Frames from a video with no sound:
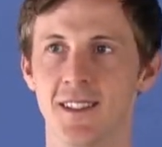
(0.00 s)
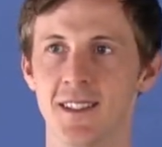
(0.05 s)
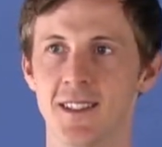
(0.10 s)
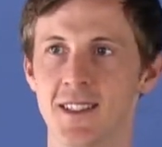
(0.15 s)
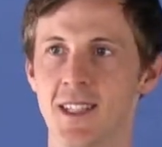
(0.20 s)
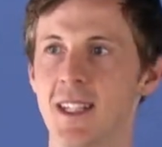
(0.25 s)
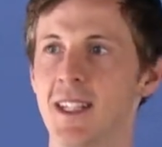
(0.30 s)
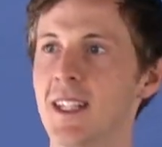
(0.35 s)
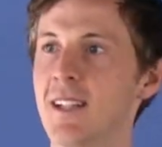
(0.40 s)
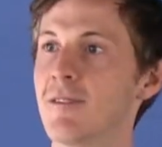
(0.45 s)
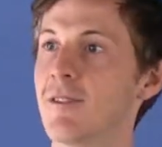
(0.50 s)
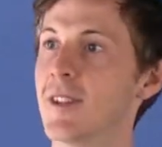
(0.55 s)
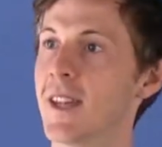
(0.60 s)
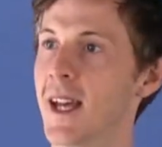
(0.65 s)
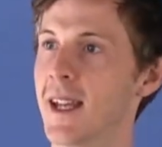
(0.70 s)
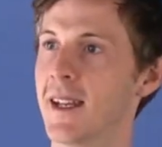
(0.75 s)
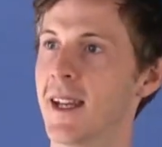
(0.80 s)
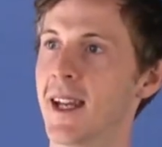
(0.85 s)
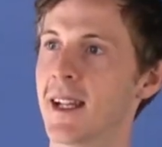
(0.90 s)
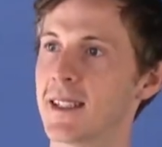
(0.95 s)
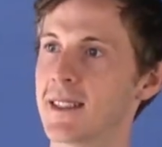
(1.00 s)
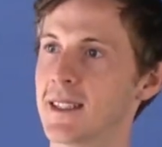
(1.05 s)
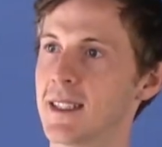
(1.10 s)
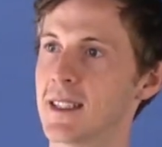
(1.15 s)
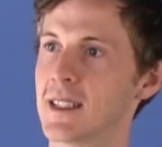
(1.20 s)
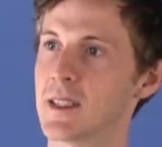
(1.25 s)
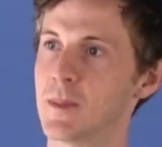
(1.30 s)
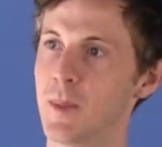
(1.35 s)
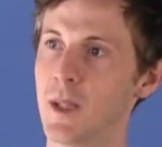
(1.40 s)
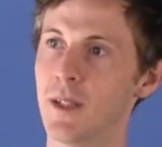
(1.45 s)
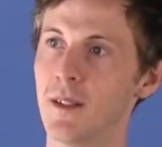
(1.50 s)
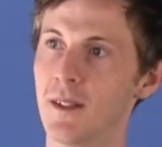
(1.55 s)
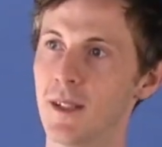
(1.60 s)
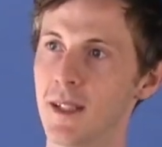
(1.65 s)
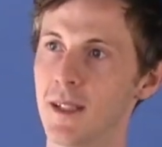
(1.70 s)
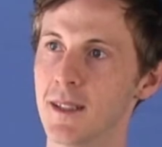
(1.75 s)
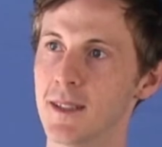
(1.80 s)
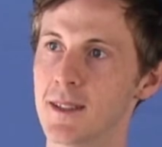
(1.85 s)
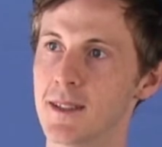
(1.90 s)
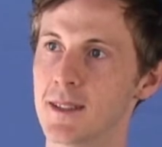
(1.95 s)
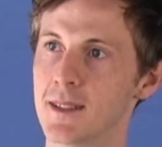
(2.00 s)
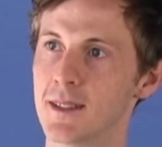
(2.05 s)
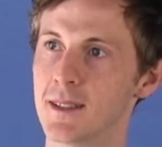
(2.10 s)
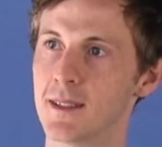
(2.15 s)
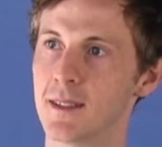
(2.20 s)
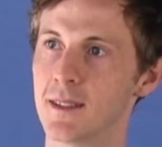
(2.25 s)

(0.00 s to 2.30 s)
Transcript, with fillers: seeking for that next experience.